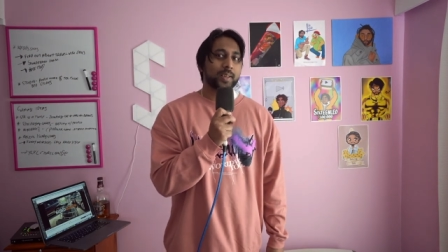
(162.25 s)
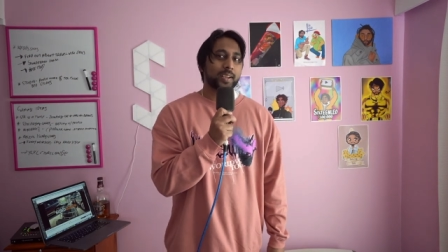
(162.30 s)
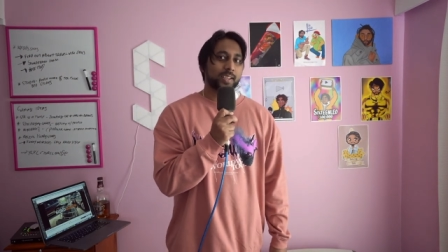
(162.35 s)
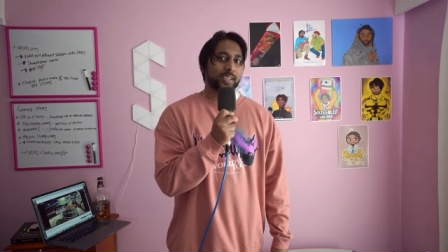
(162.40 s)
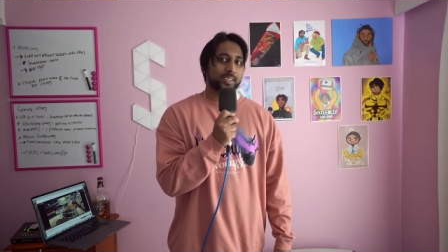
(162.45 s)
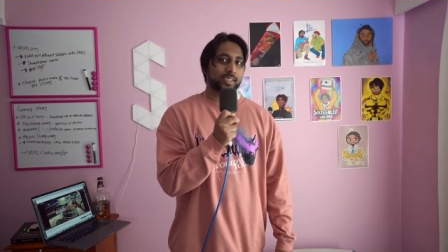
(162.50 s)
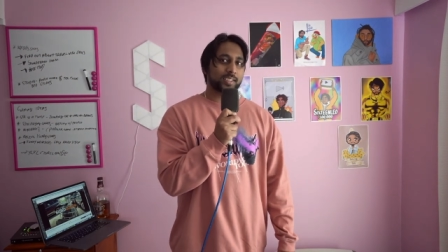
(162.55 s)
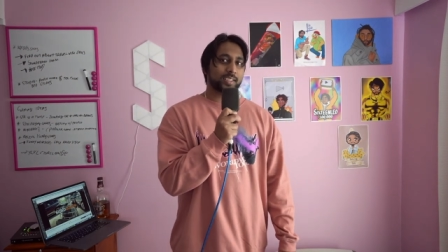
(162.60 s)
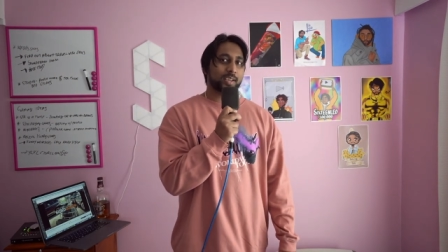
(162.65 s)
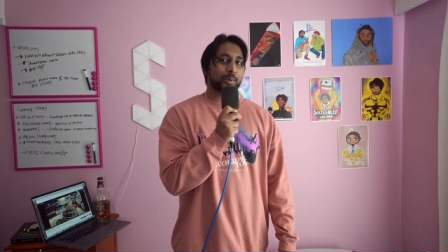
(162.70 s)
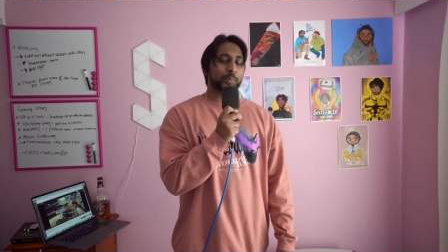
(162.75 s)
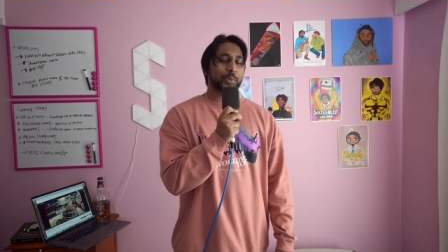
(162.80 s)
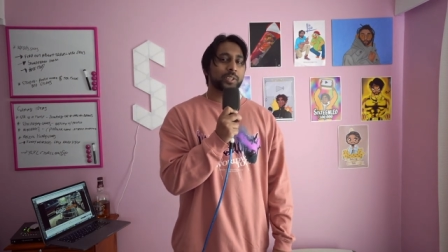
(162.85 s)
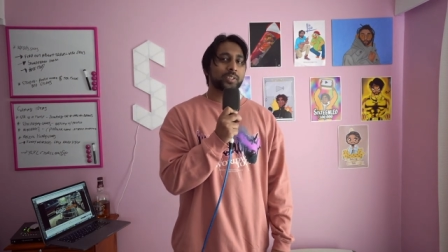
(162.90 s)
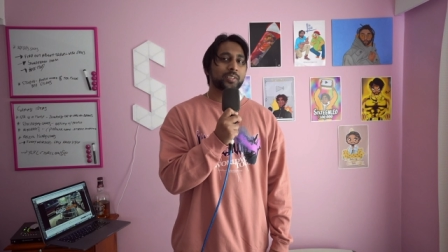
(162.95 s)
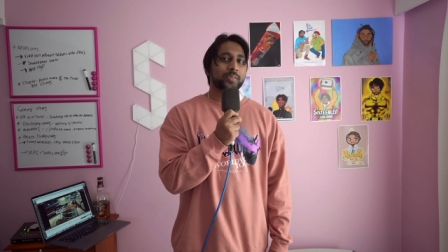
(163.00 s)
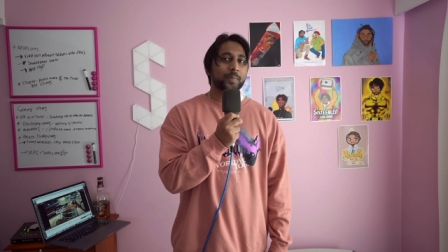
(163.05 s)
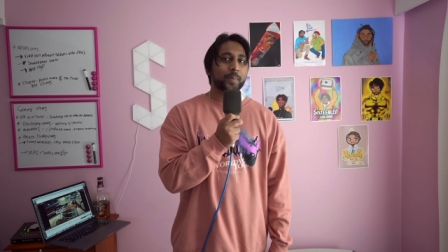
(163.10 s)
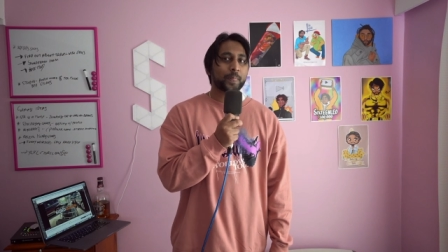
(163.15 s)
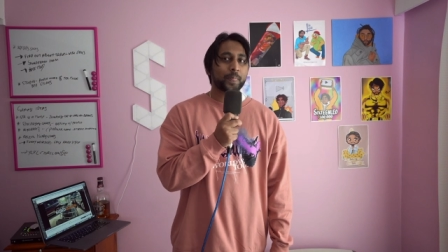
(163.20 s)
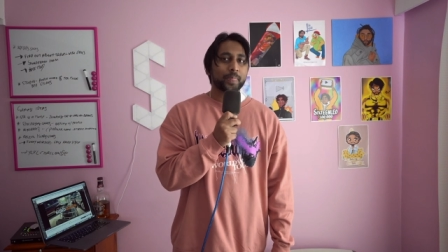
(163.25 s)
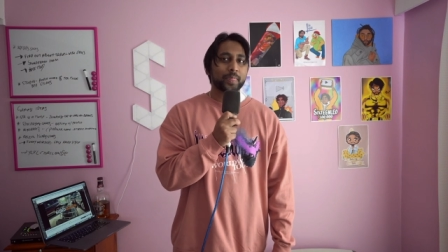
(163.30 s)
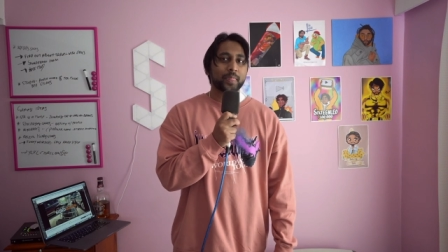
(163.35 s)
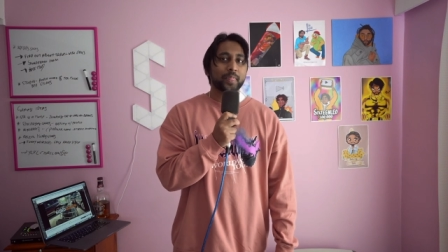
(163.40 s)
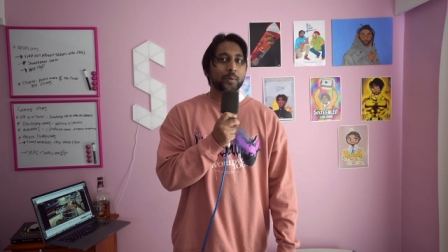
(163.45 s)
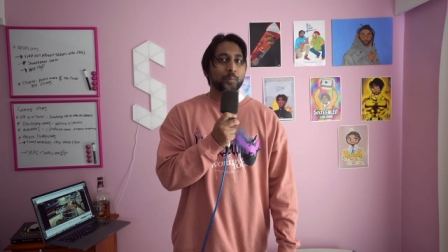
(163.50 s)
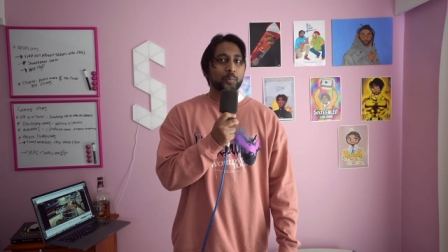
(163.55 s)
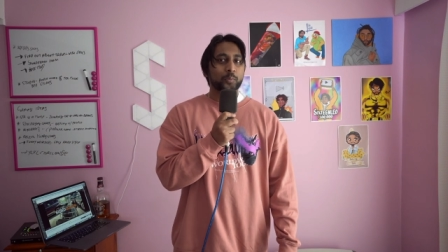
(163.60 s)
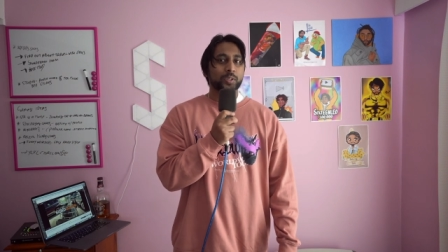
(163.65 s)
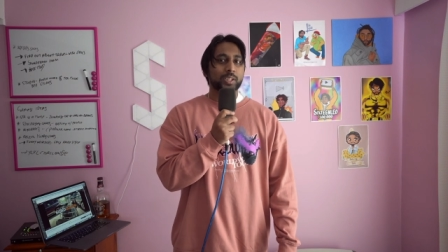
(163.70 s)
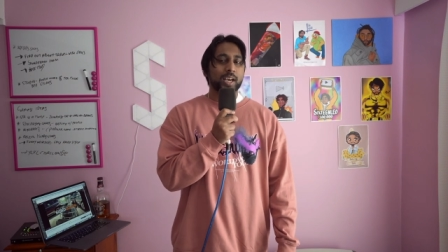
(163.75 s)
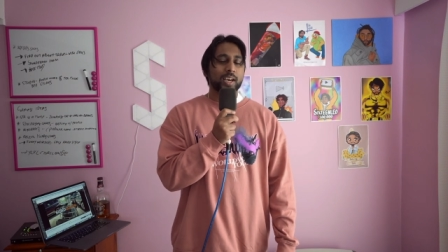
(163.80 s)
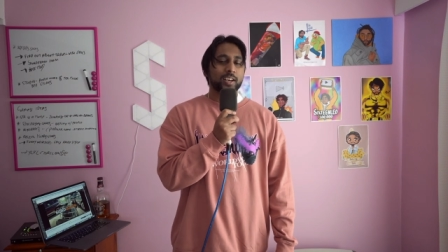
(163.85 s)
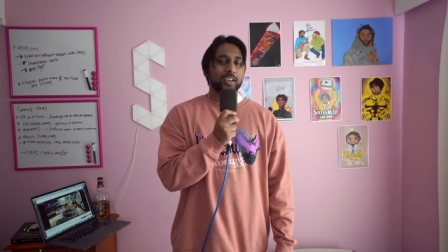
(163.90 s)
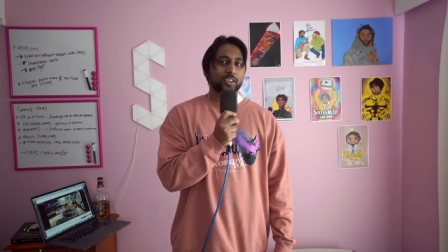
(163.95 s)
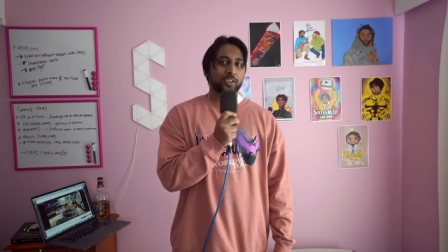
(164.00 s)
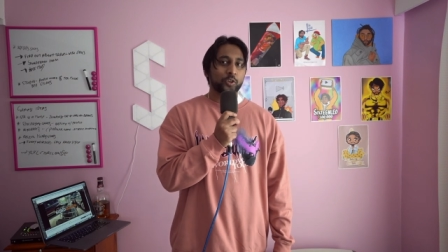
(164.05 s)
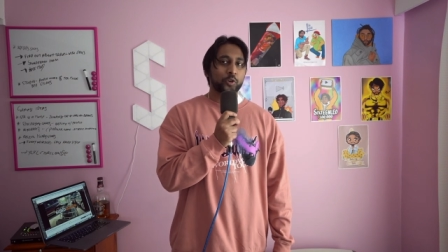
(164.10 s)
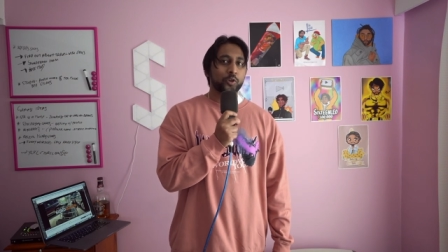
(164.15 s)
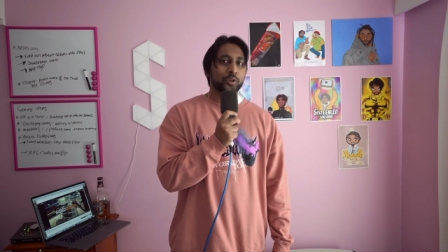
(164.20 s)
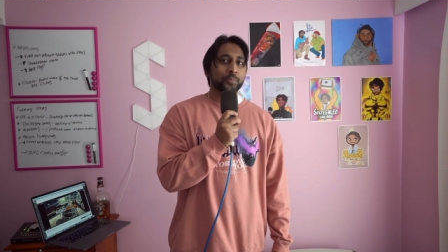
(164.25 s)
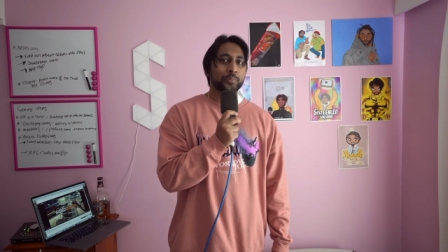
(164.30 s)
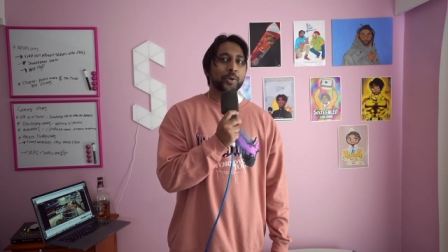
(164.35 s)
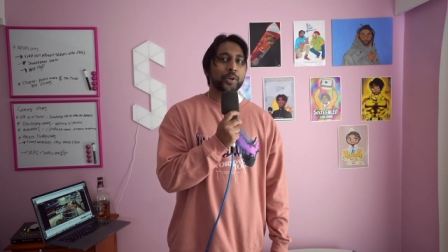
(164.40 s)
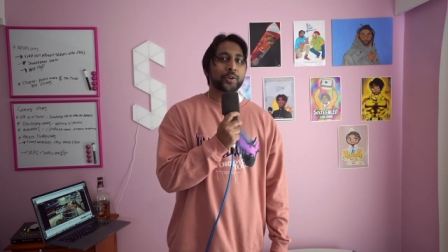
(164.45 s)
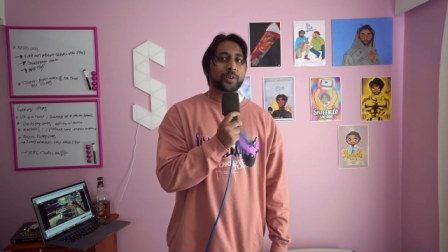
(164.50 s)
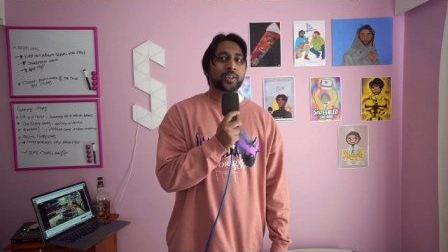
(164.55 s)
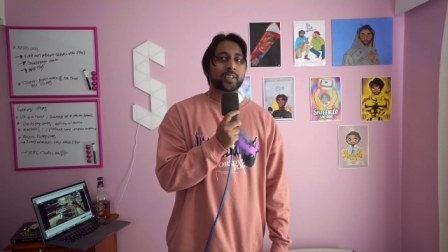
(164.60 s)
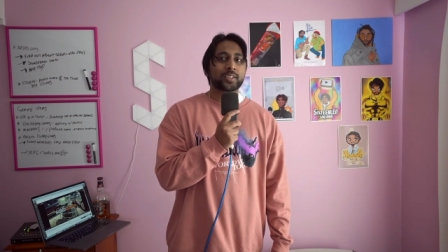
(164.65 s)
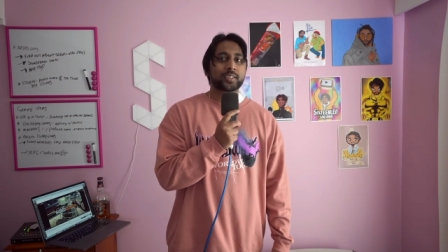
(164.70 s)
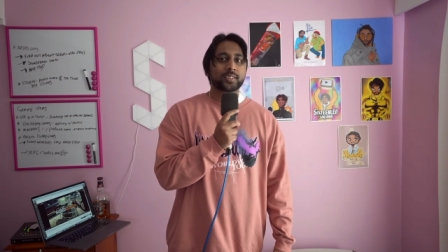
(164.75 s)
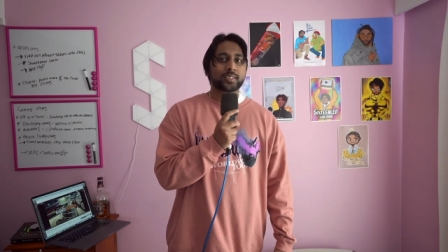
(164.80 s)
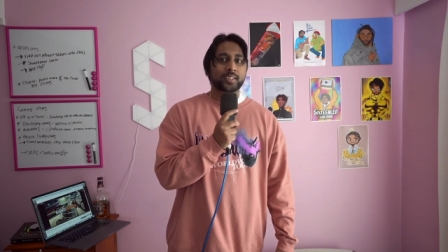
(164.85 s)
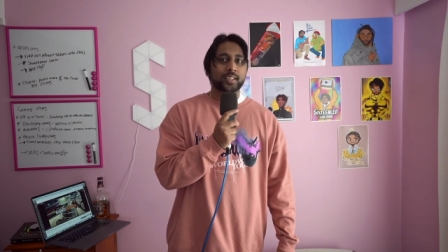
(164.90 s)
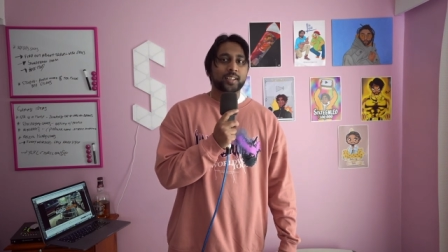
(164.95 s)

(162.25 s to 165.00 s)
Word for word: in summer without a lawnmower.